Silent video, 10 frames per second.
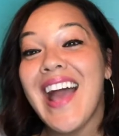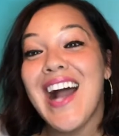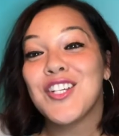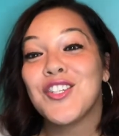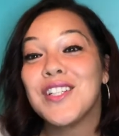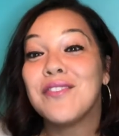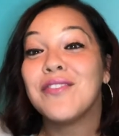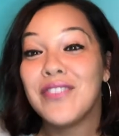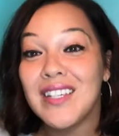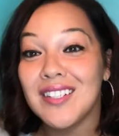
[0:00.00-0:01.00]
actually
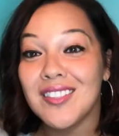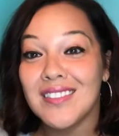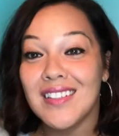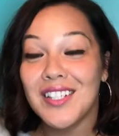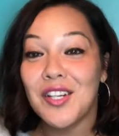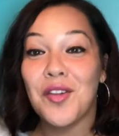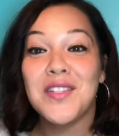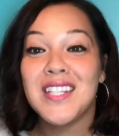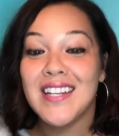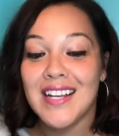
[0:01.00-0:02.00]
feel you know
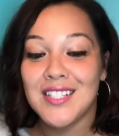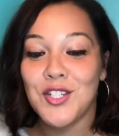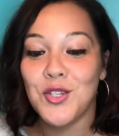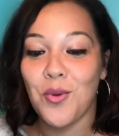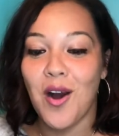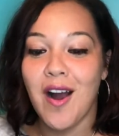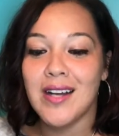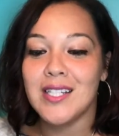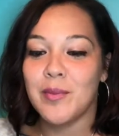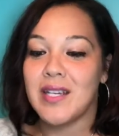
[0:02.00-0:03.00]
this connects us to our
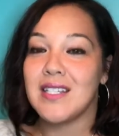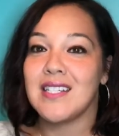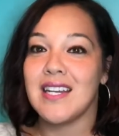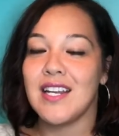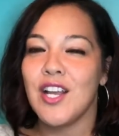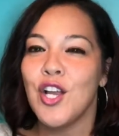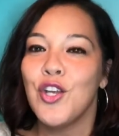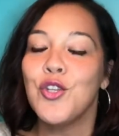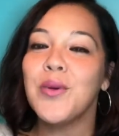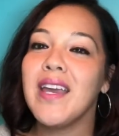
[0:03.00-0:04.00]
heart space and
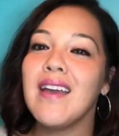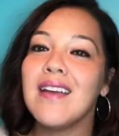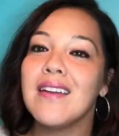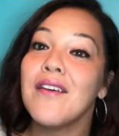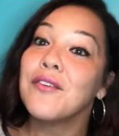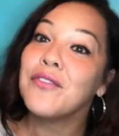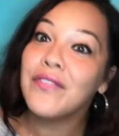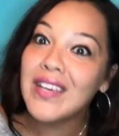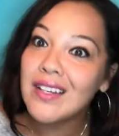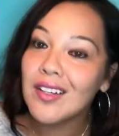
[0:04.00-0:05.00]
you can't
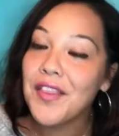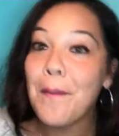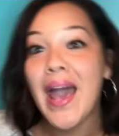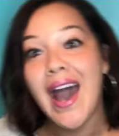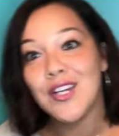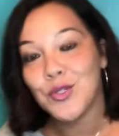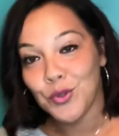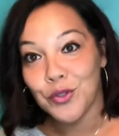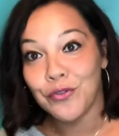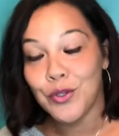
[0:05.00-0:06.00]
feel the past
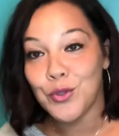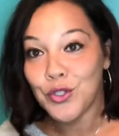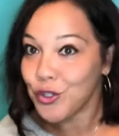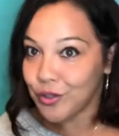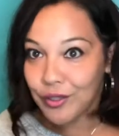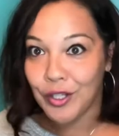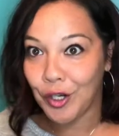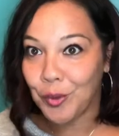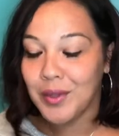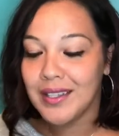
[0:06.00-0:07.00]
or the future you
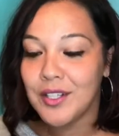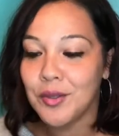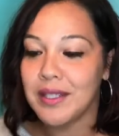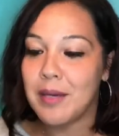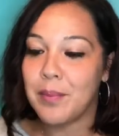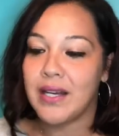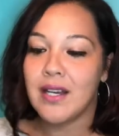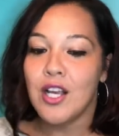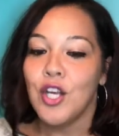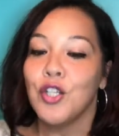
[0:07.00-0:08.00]
know literally but
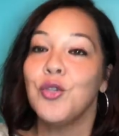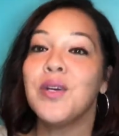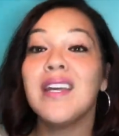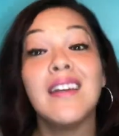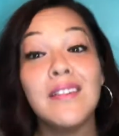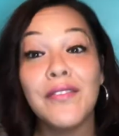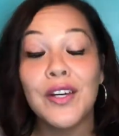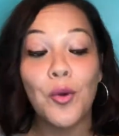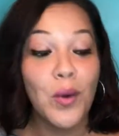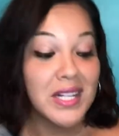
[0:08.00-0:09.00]
you can
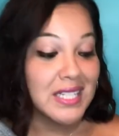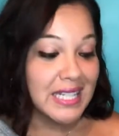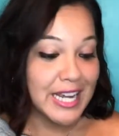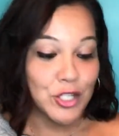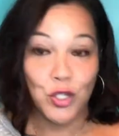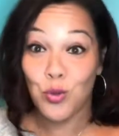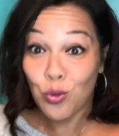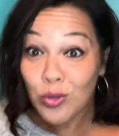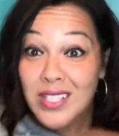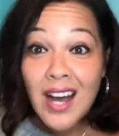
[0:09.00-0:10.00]
feel what it's like to
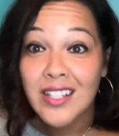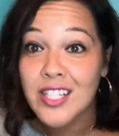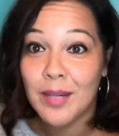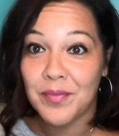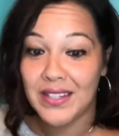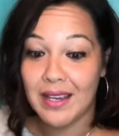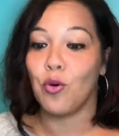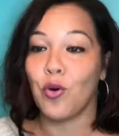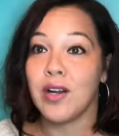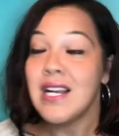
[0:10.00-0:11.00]
touch something
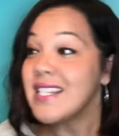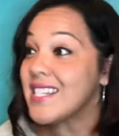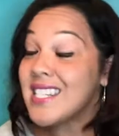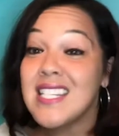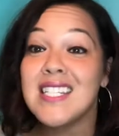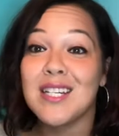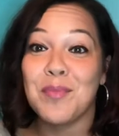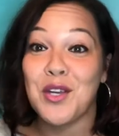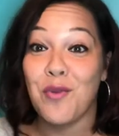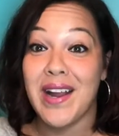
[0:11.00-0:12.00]
or to see
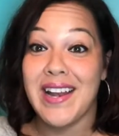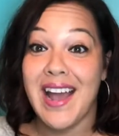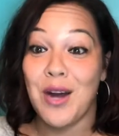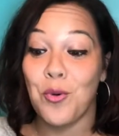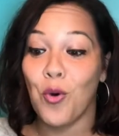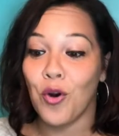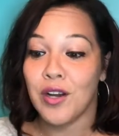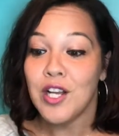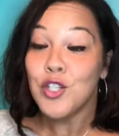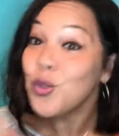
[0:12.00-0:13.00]
something right now
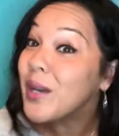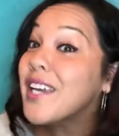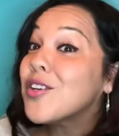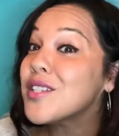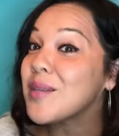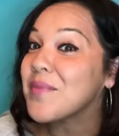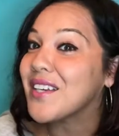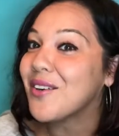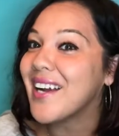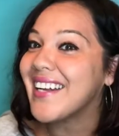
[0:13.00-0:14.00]
or to hear
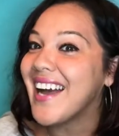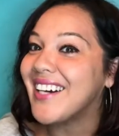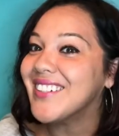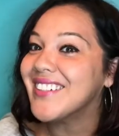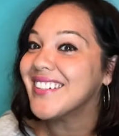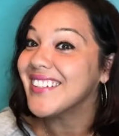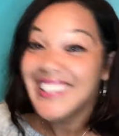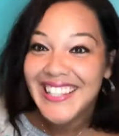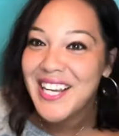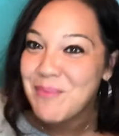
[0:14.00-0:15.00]
something right now
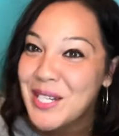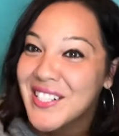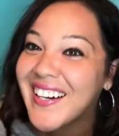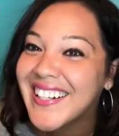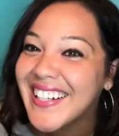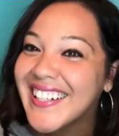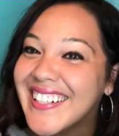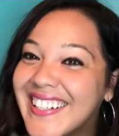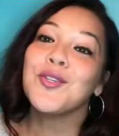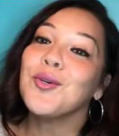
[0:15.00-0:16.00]
like me
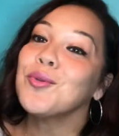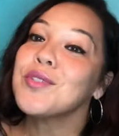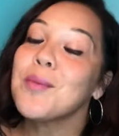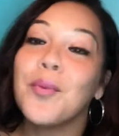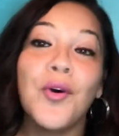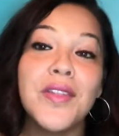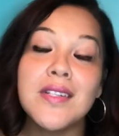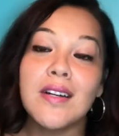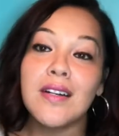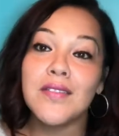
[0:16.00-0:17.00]
talking. So to pull the
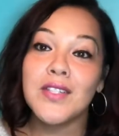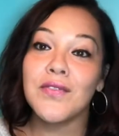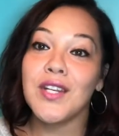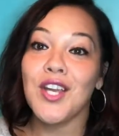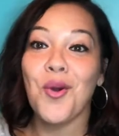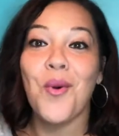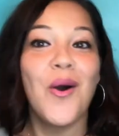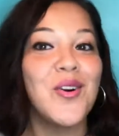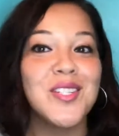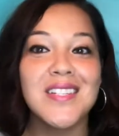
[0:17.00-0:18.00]
start of this video
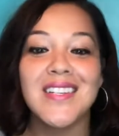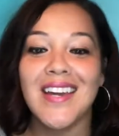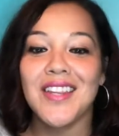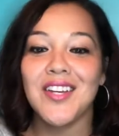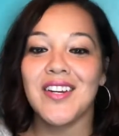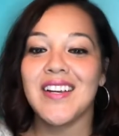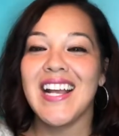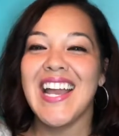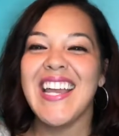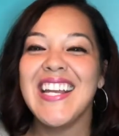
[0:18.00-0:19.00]
all together,
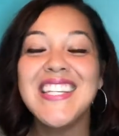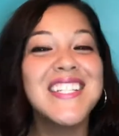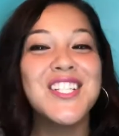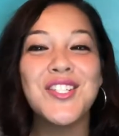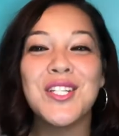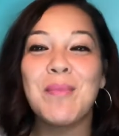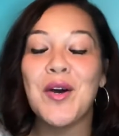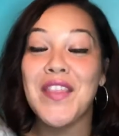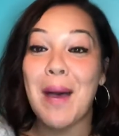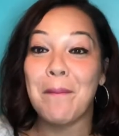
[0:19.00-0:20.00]
it isn't just
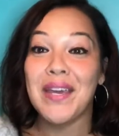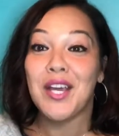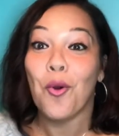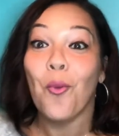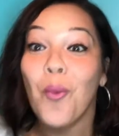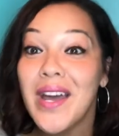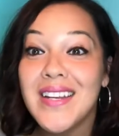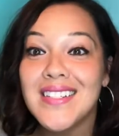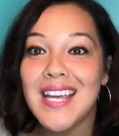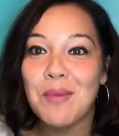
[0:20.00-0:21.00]
about that big
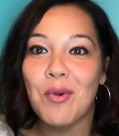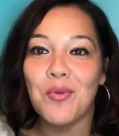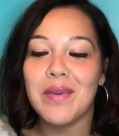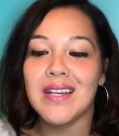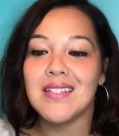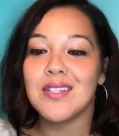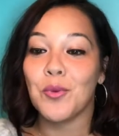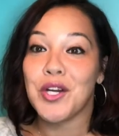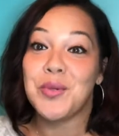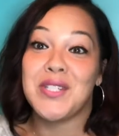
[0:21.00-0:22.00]
wedding day moment
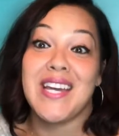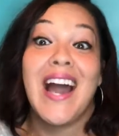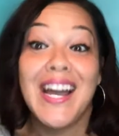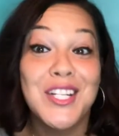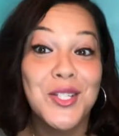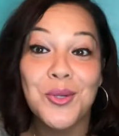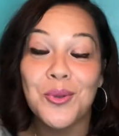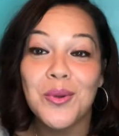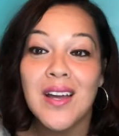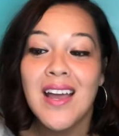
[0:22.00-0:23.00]
where you say, I
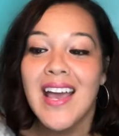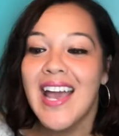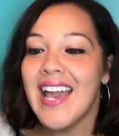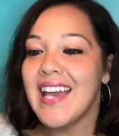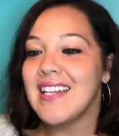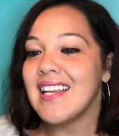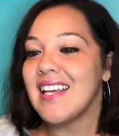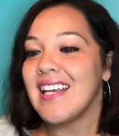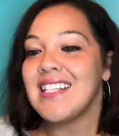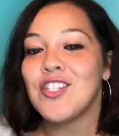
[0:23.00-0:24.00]
do. And
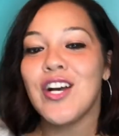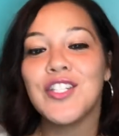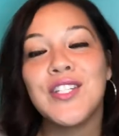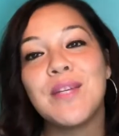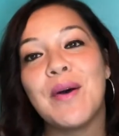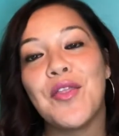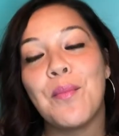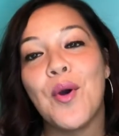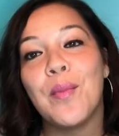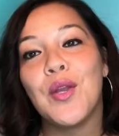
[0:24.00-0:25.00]
it's not just about the
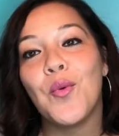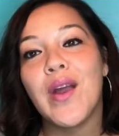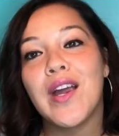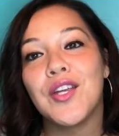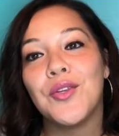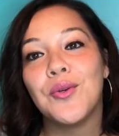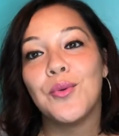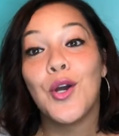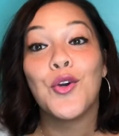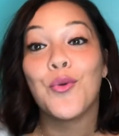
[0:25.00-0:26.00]
moment where
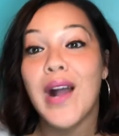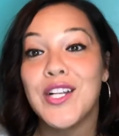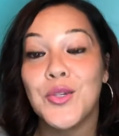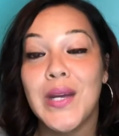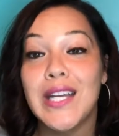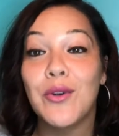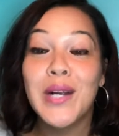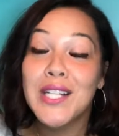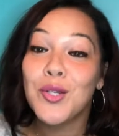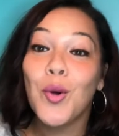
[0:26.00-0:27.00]
you graduate or
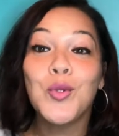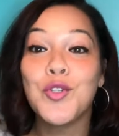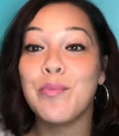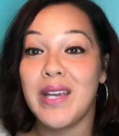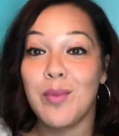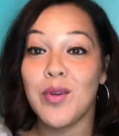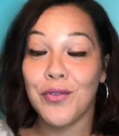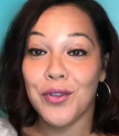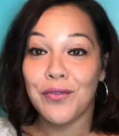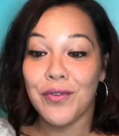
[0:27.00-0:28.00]
get to hold your baby
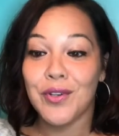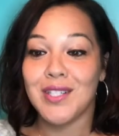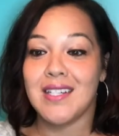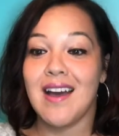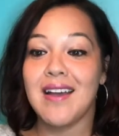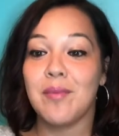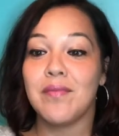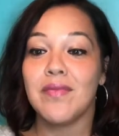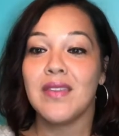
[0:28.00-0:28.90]
for the first time.